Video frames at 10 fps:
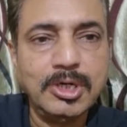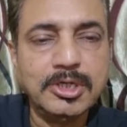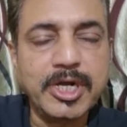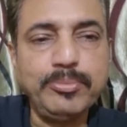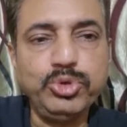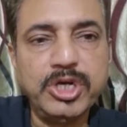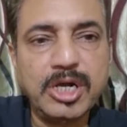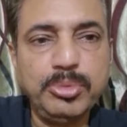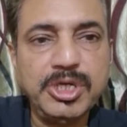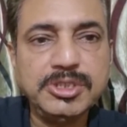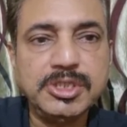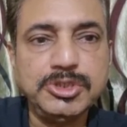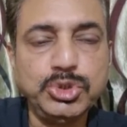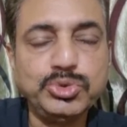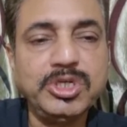Type 2 diabetes is
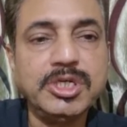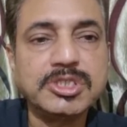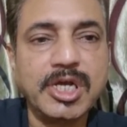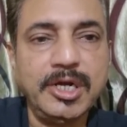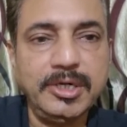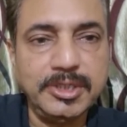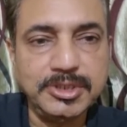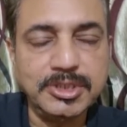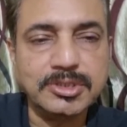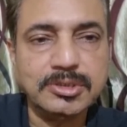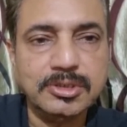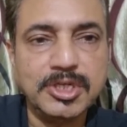usually a silent disease.